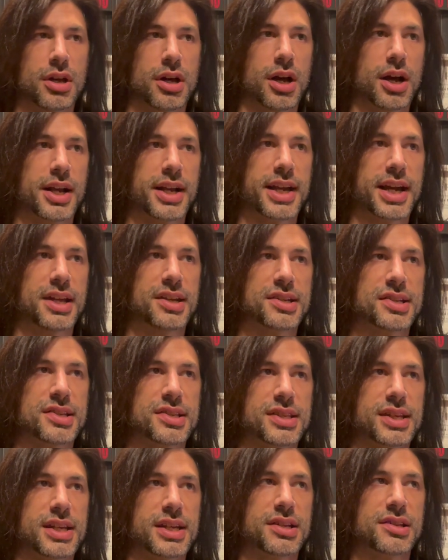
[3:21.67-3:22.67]
against
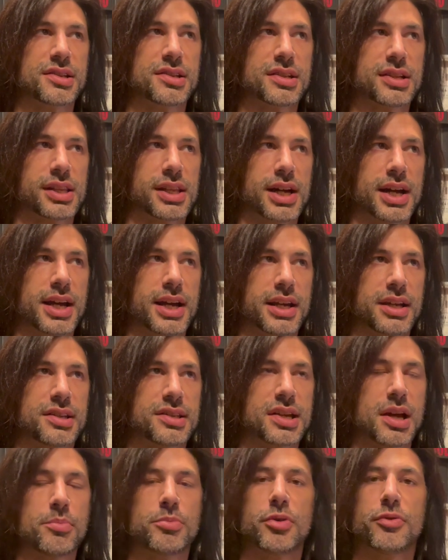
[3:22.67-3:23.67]
things like
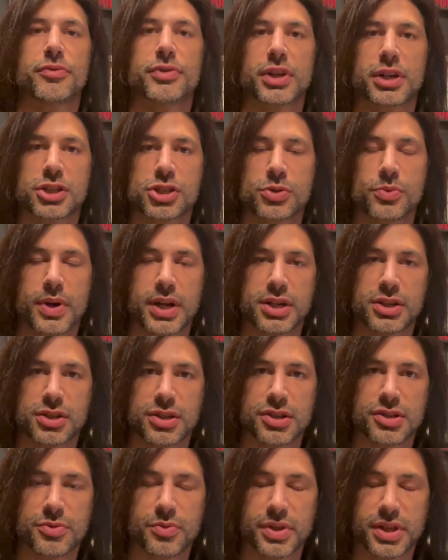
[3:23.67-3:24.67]
tempo
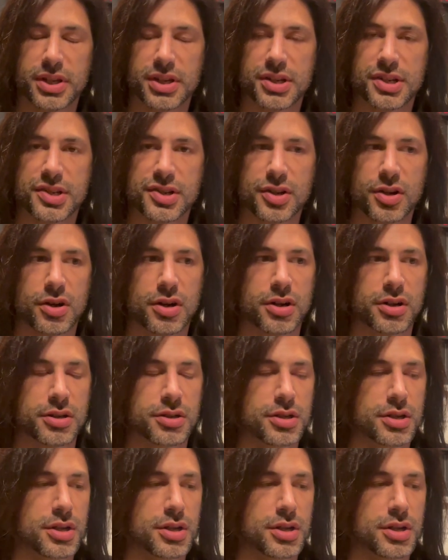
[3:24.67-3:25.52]
fluctuations within a song.